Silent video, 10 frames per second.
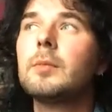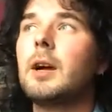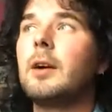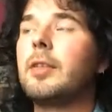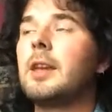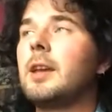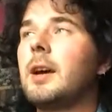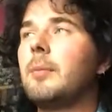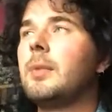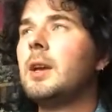I think
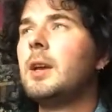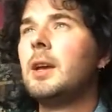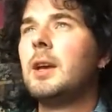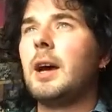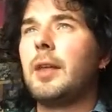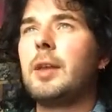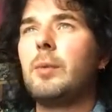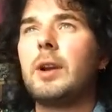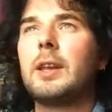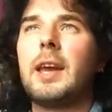
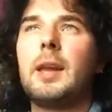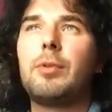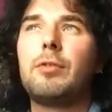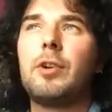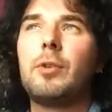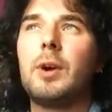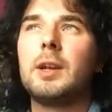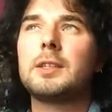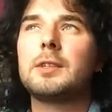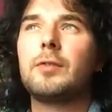one came through
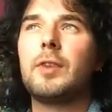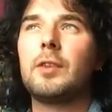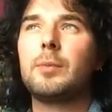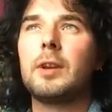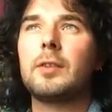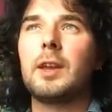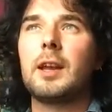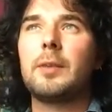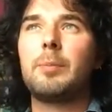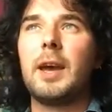once on Facebook saying
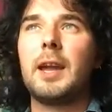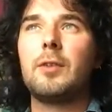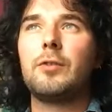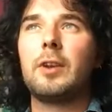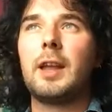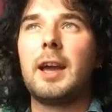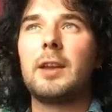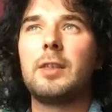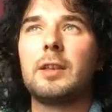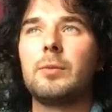I'd paid for an ad
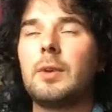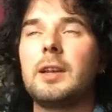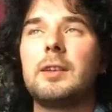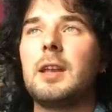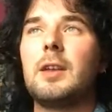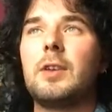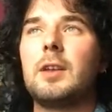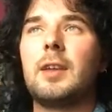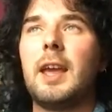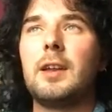that I didn't even
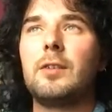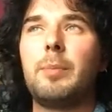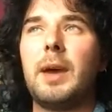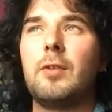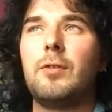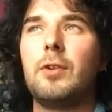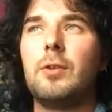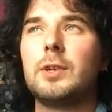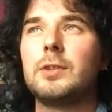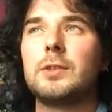intend to pay for,
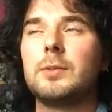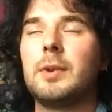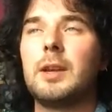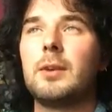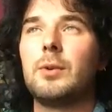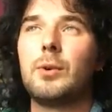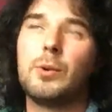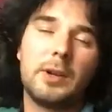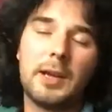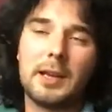which was a bit
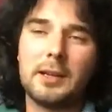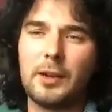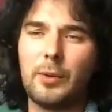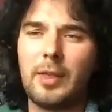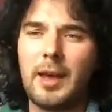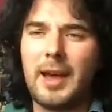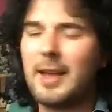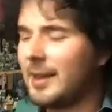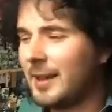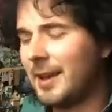awkward. I had to deal with that.
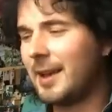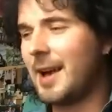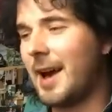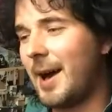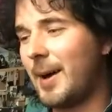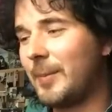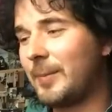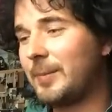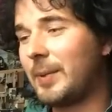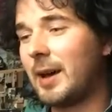
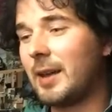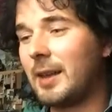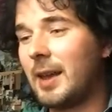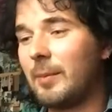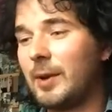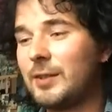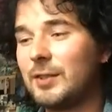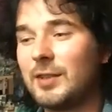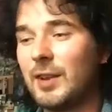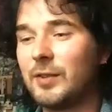But yeah, most of the
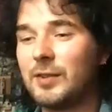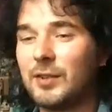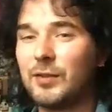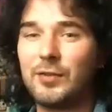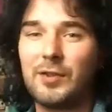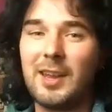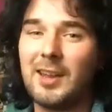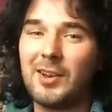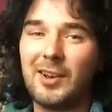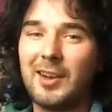stuff is just free
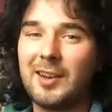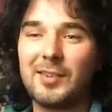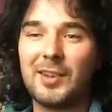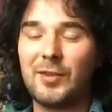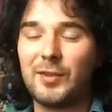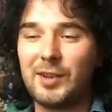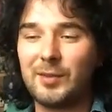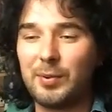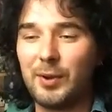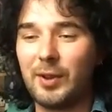online stuff you
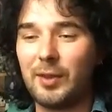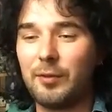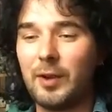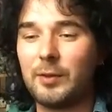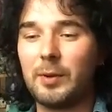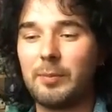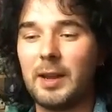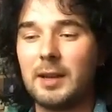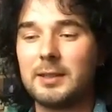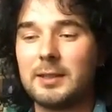just put on the Facebook
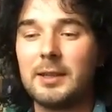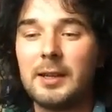pages,